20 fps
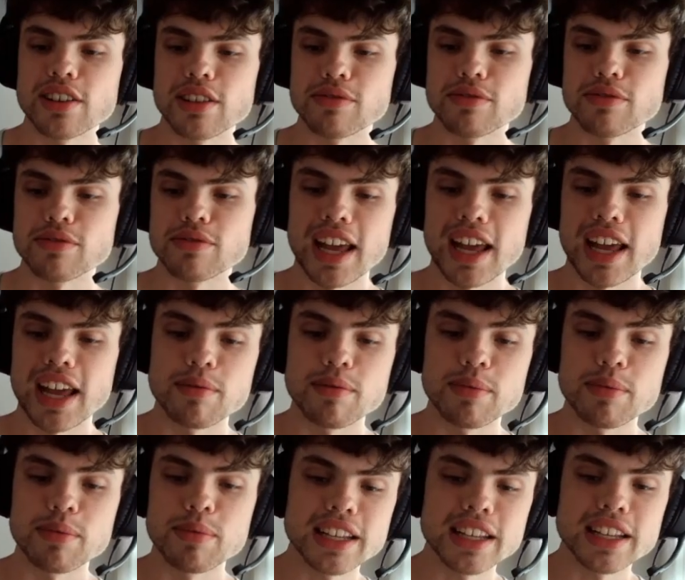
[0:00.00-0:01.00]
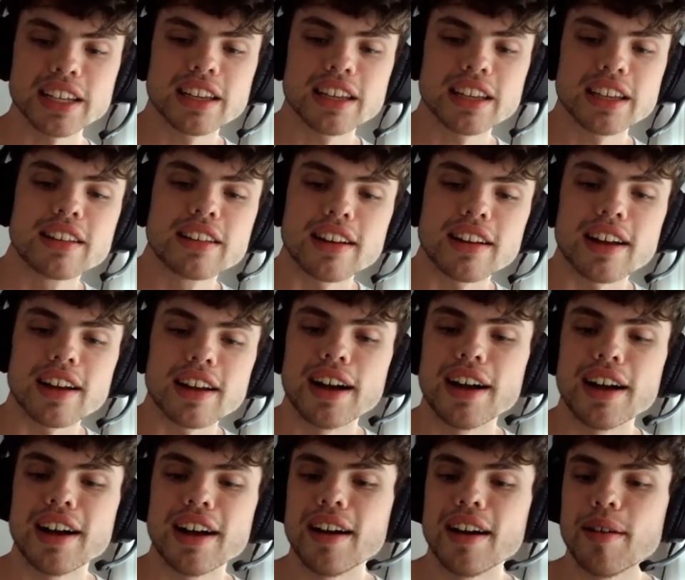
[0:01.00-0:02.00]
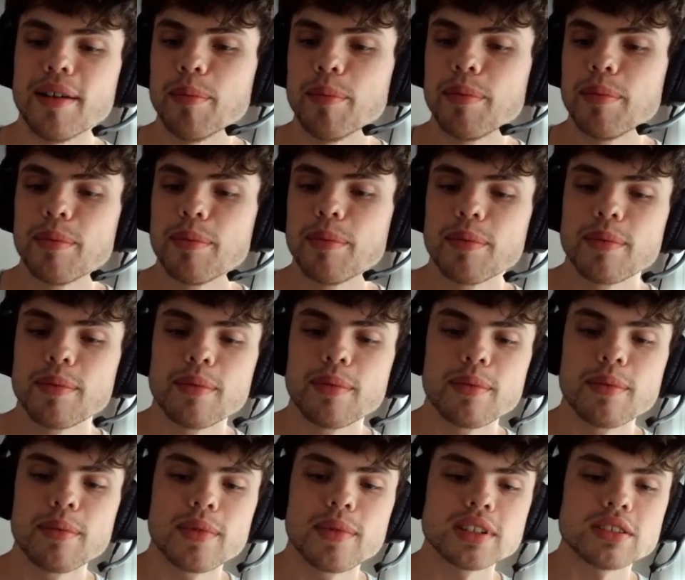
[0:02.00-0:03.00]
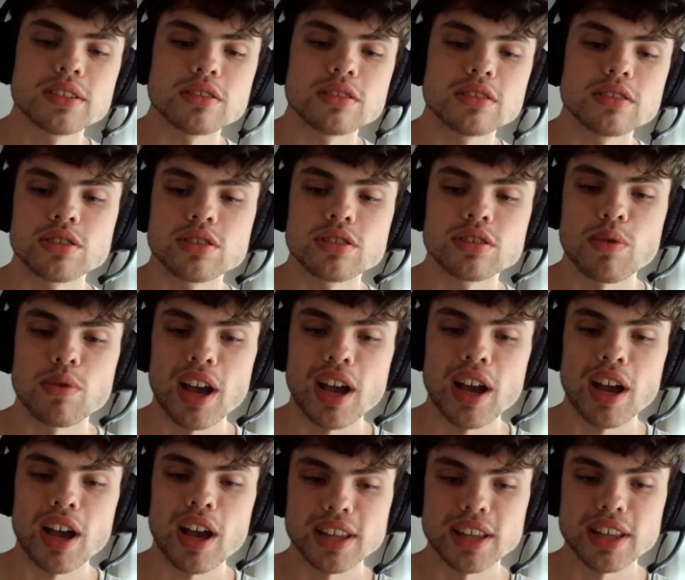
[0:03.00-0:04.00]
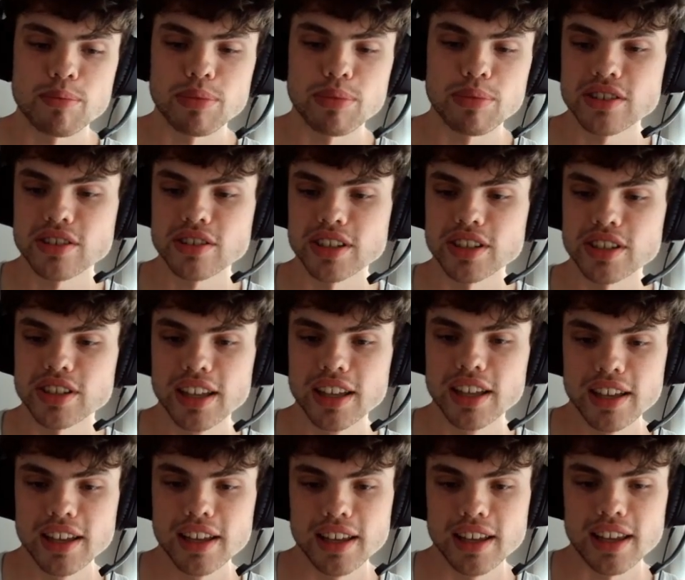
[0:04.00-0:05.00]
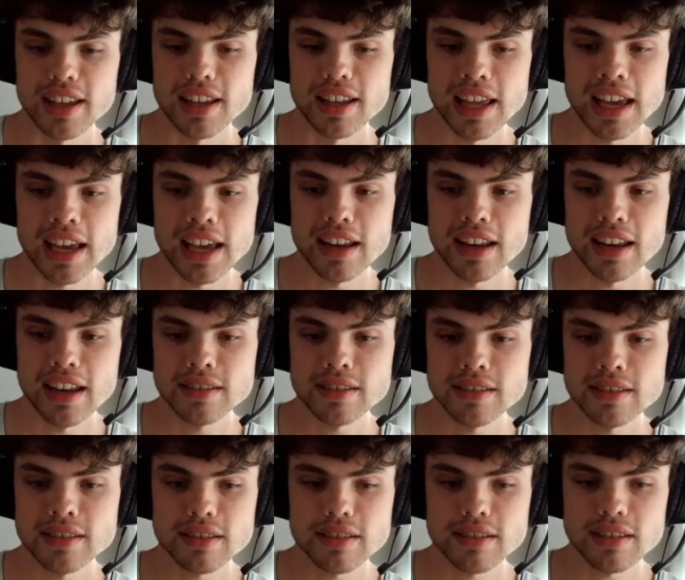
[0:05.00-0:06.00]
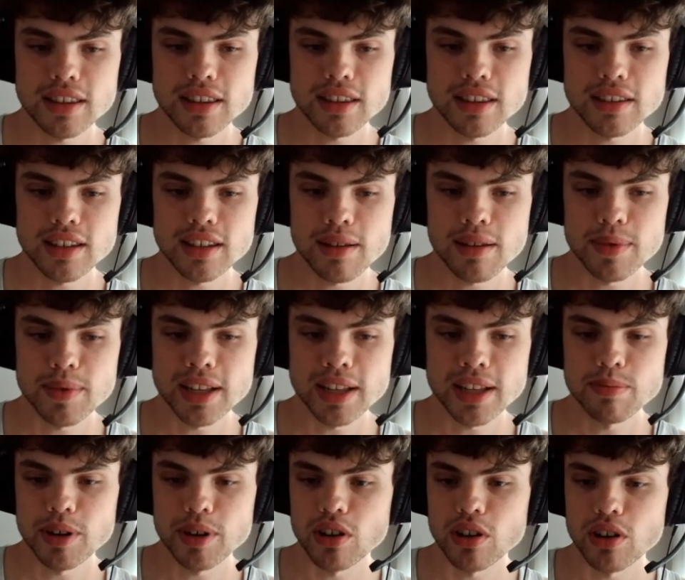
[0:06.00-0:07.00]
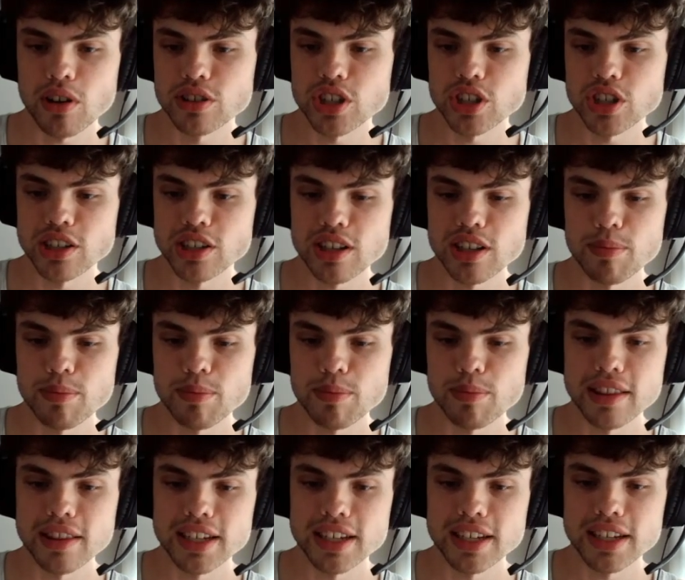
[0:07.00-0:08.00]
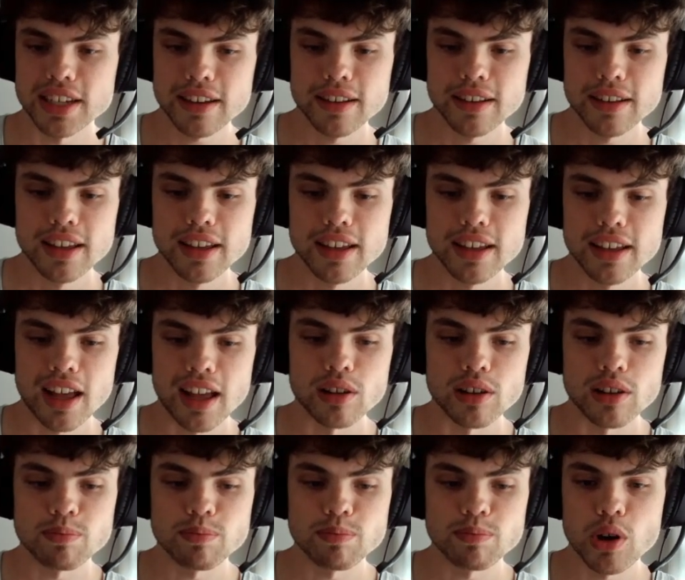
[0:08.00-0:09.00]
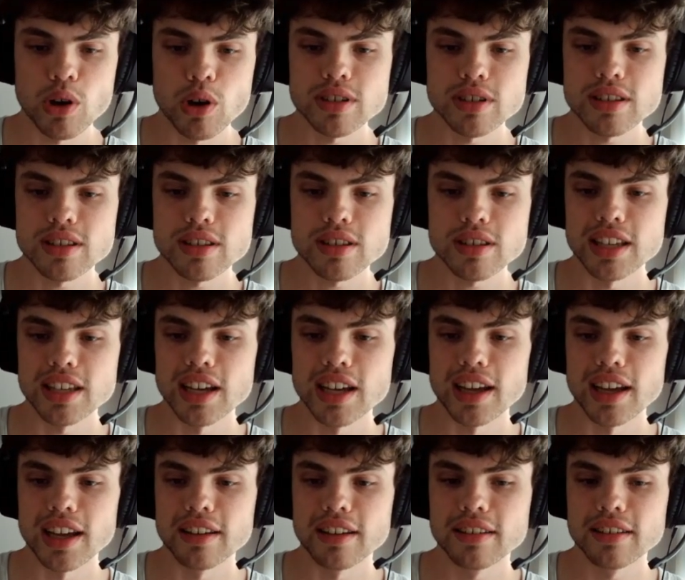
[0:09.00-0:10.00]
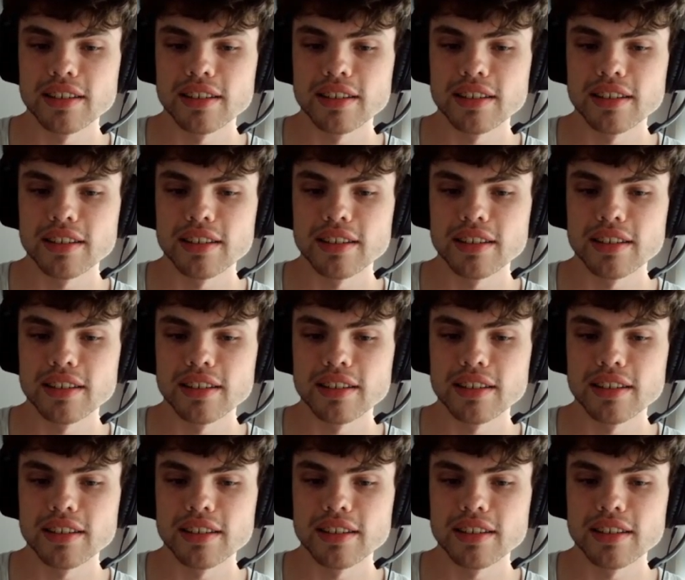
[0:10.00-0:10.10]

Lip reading: the front line immediately, to help with that Blitzkrieg. And yeah, that's about all the changes I made to the deck. I'll post the